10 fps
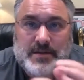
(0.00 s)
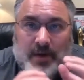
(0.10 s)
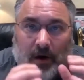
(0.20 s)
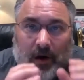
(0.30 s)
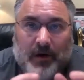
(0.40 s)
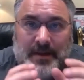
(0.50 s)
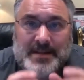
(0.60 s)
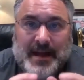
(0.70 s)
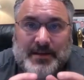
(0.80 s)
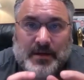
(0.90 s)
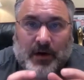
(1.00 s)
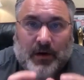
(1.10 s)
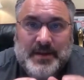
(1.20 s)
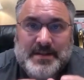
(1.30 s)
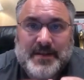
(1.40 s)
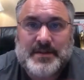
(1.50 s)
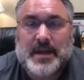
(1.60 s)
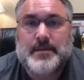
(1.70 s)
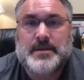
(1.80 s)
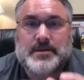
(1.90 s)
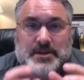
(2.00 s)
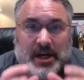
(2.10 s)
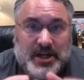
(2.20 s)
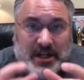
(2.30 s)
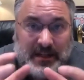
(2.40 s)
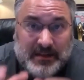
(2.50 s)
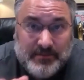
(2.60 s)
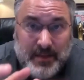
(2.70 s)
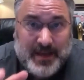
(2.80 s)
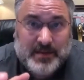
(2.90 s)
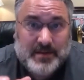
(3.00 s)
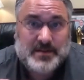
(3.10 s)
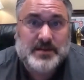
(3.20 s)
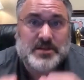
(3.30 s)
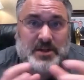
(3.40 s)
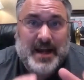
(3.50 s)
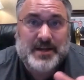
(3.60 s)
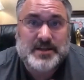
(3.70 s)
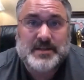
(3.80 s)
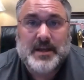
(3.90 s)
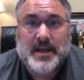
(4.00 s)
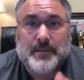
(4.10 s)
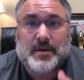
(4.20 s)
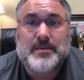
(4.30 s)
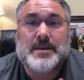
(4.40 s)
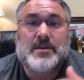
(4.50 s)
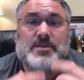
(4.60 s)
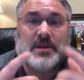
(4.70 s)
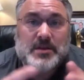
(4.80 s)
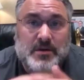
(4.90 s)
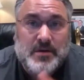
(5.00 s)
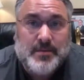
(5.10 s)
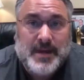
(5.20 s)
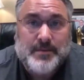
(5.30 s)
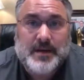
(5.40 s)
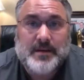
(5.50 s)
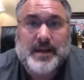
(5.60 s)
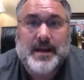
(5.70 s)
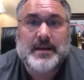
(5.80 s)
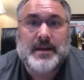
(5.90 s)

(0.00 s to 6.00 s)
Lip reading: all these, I took all these lifetime changing methods and strategies and put them in there so that you can make money online.